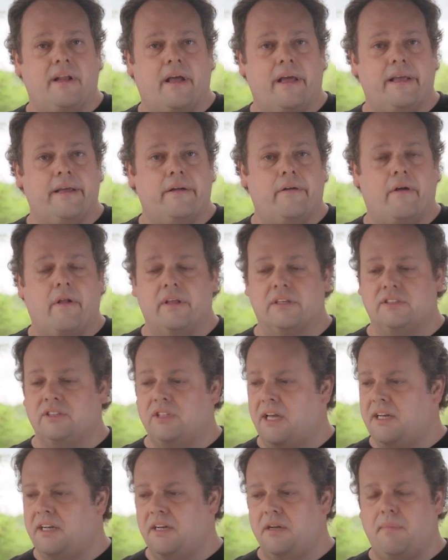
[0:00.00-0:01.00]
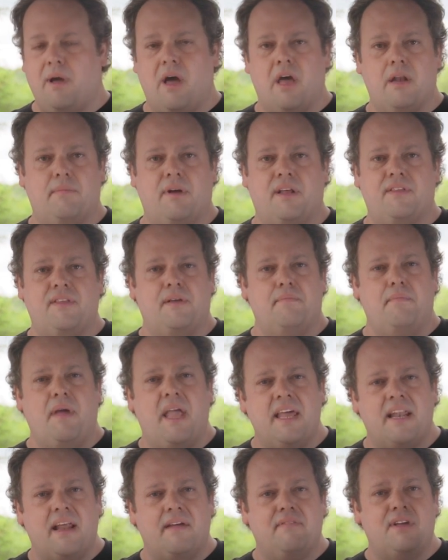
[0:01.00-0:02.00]
I get all excited about them and I think,
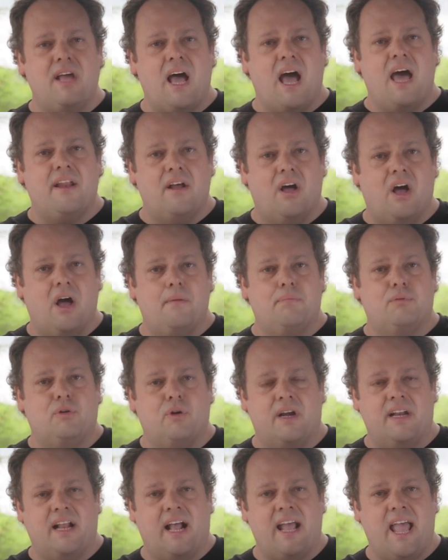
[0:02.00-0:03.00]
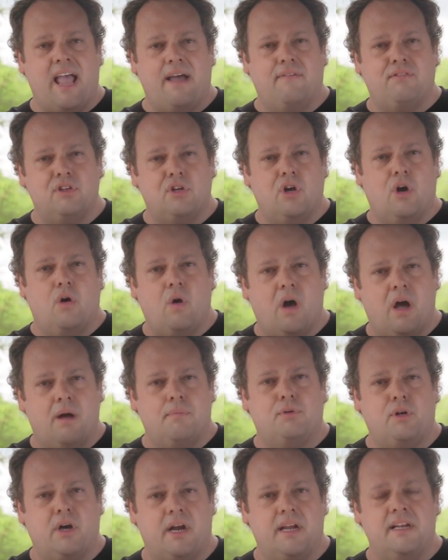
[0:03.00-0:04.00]
man, I've got to upgrade. I have to go
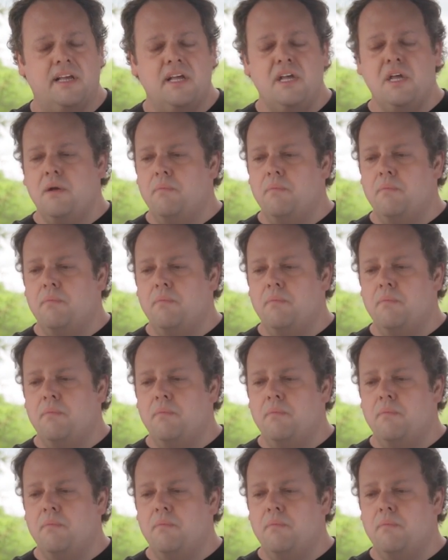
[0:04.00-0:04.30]
upgrade.